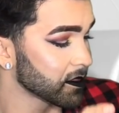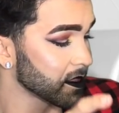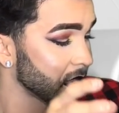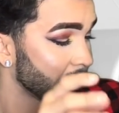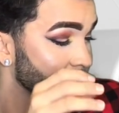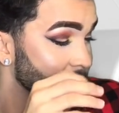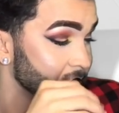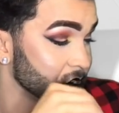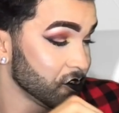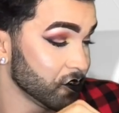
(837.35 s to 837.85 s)
that
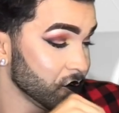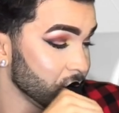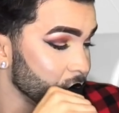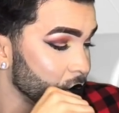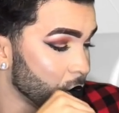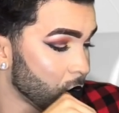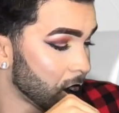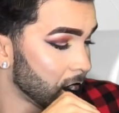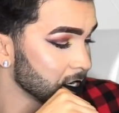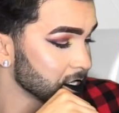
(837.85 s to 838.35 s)
I do
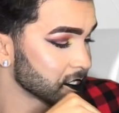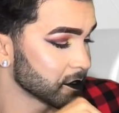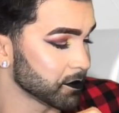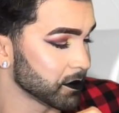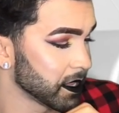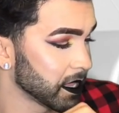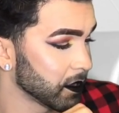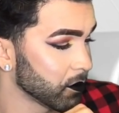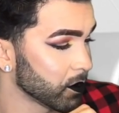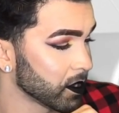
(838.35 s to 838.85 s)
want to
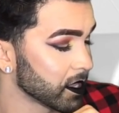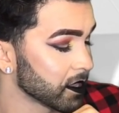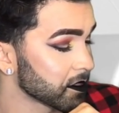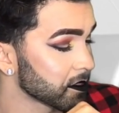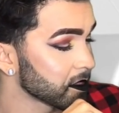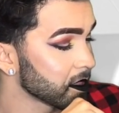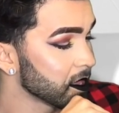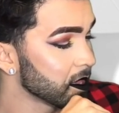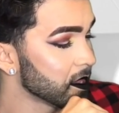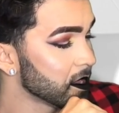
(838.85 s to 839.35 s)
play with.
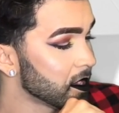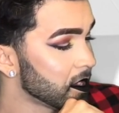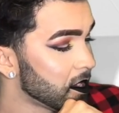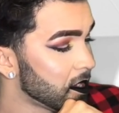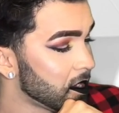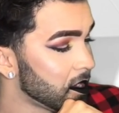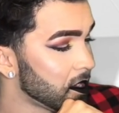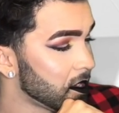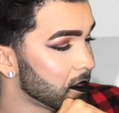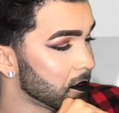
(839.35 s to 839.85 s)

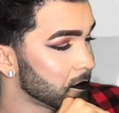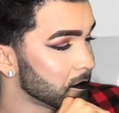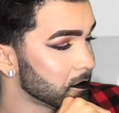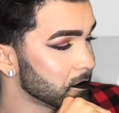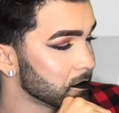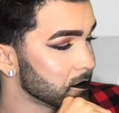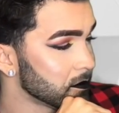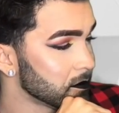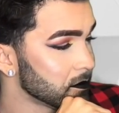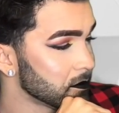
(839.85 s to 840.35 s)

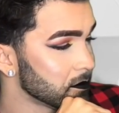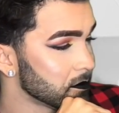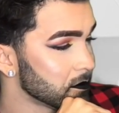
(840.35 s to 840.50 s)
And